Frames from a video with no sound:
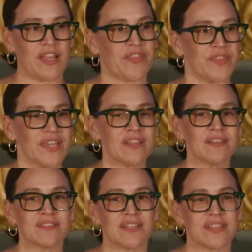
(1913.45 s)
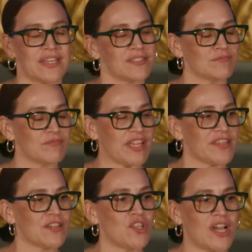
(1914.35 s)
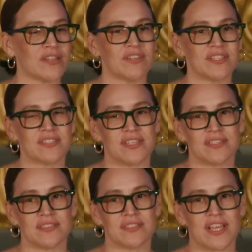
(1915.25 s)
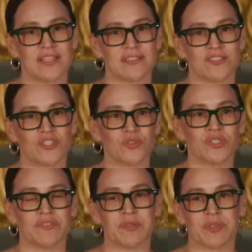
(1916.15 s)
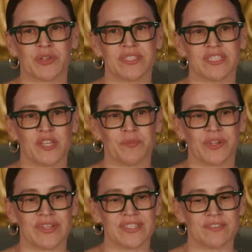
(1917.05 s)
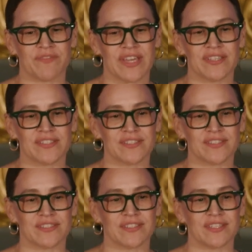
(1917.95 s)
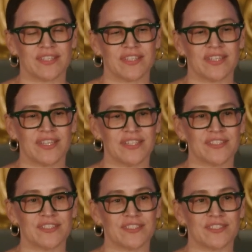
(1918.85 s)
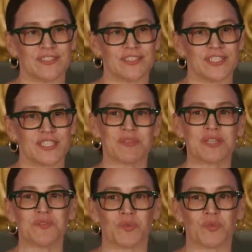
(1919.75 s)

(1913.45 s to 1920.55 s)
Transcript: A thing that I think a lot of us as children of immigrants and immigrants face is sometimes